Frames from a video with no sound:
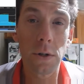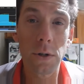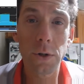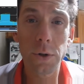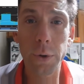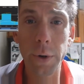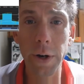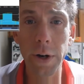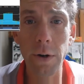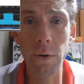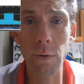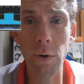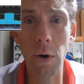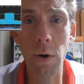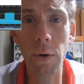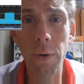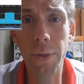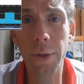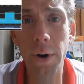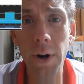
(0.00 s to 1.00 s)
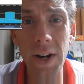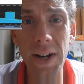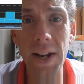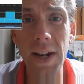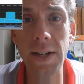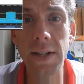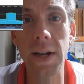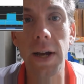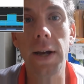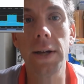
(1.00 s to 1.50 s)
Trainer Road 30
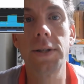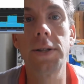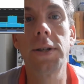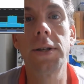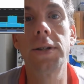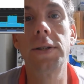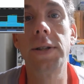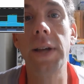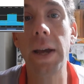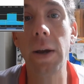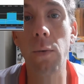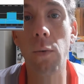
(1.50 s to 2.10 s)
day test, day